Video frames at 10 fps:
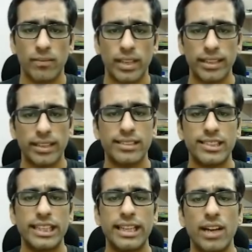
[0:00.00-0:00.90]
and
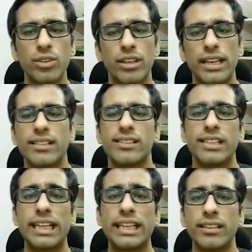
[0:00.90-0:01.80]
stdout and
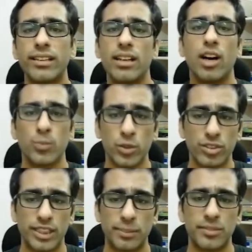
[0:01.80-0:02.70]
stderr are output
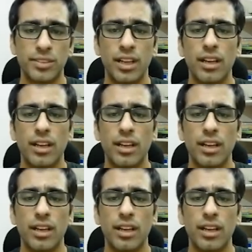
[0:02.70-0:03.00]
streams,